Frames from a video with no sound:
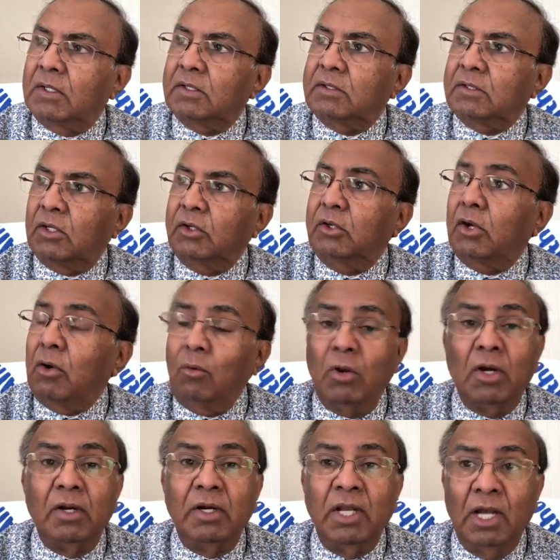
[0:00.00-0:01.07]
So you don't
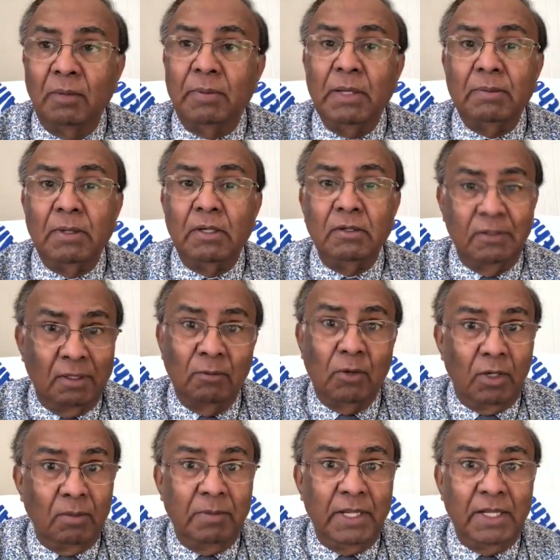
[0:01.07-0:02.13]
want young people, you don't
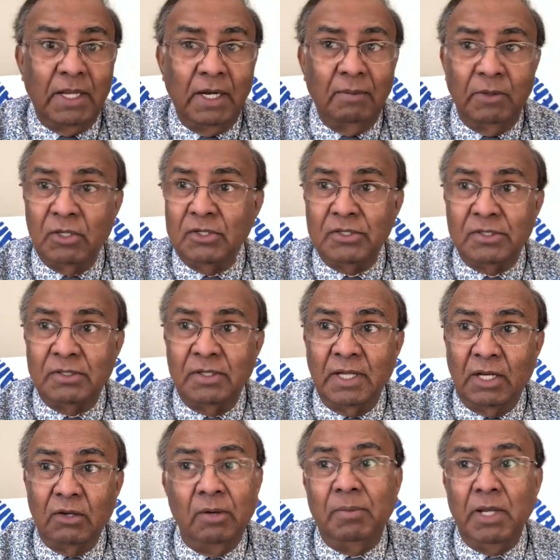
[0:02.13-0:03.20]
want to be there because there
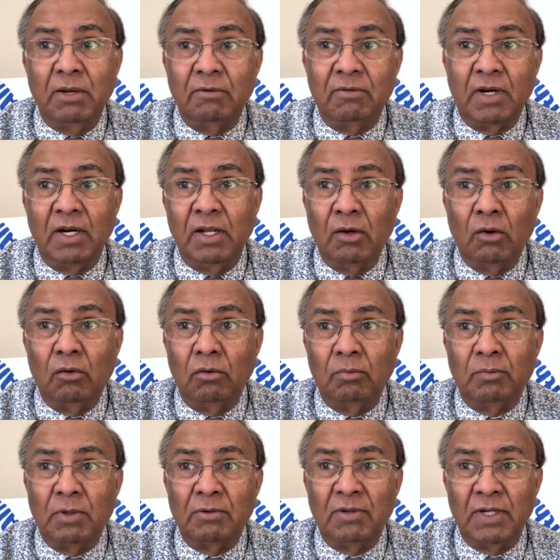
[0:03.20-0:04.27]
could be a very
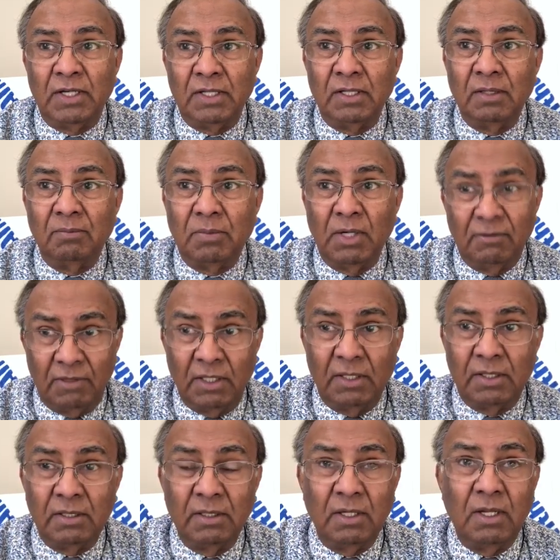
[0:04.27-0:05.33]
old
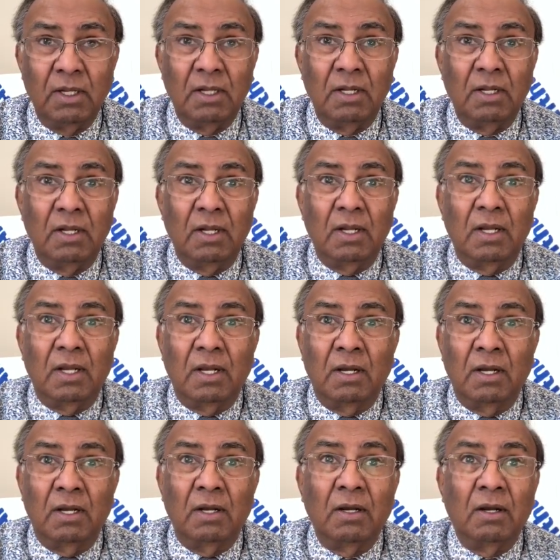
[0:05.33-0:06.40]
pervert
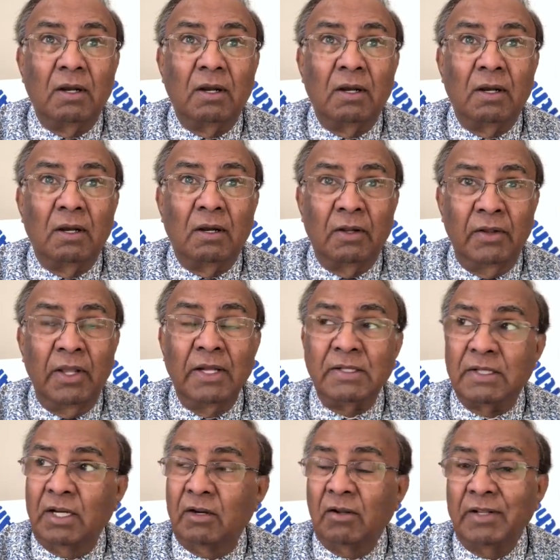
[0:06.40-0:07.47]
on the
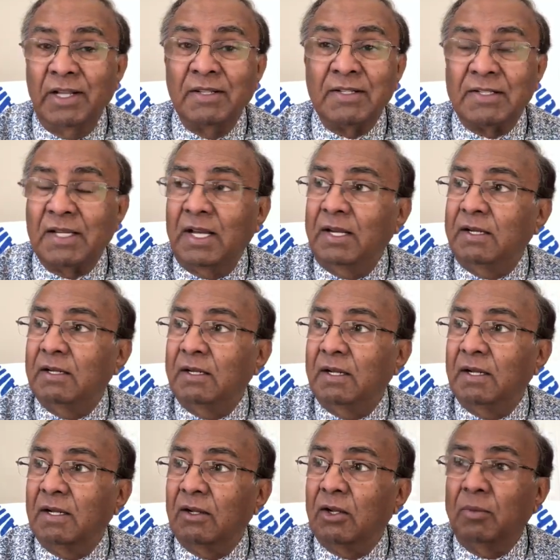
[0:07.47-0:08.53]
internet. On the other side,
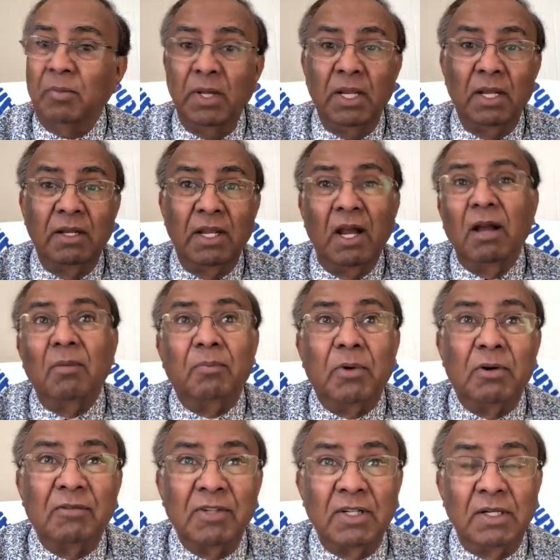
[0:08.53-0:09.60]
could be a young
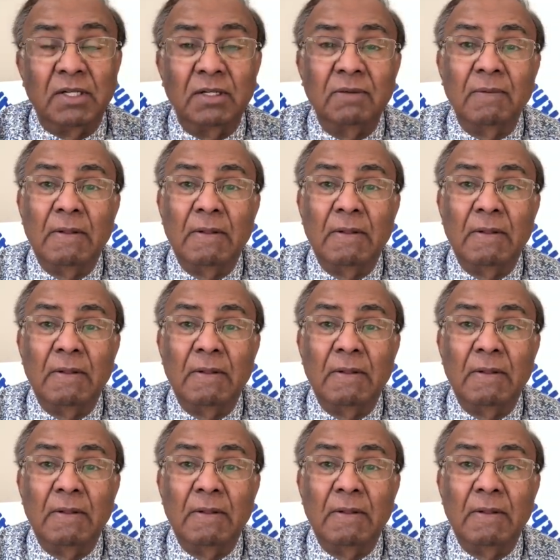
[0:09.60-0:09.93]
pervert,